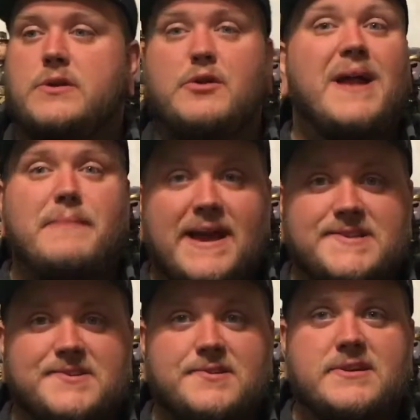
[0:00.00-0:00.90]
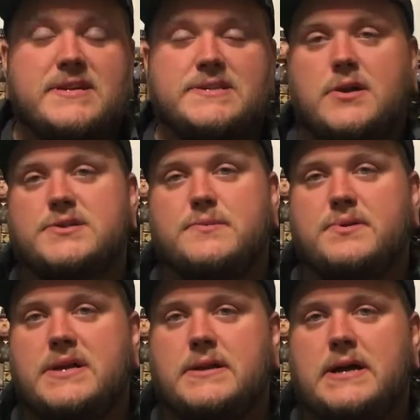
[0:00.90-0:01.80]
Grandmaster is also
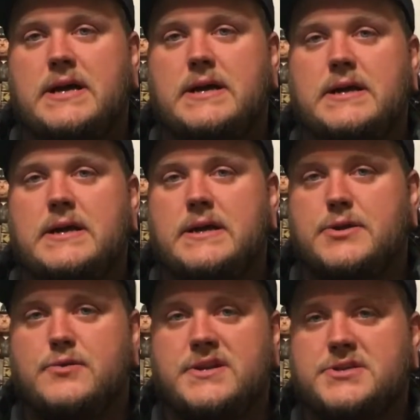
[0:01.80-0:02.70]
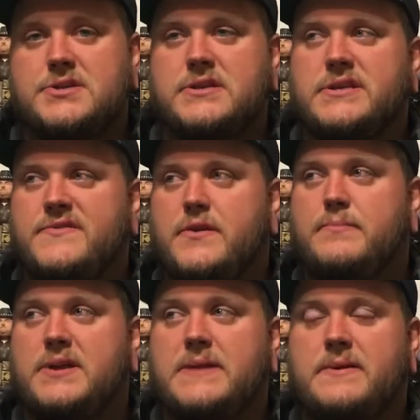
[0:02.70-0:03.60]
played a new addition to this film,
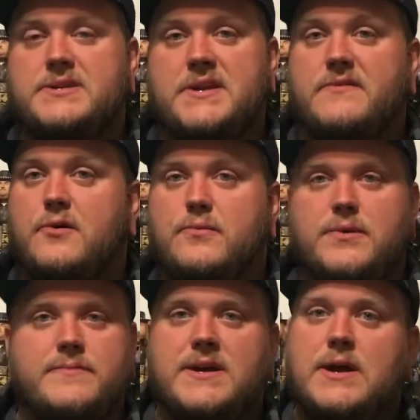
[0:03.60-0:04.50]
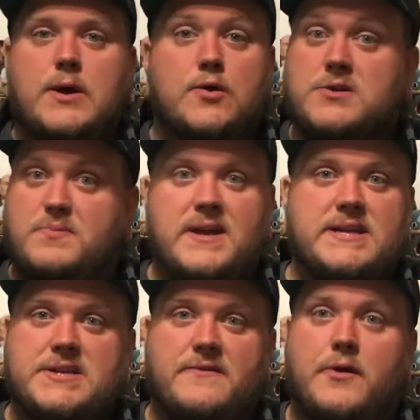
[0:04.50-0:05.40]
played by Jeff Goldblum, who's
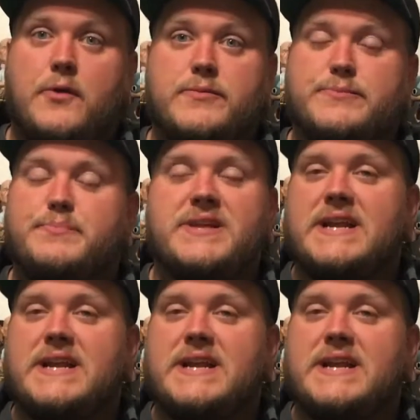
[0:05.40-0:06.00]
playing Jeff Goldblum.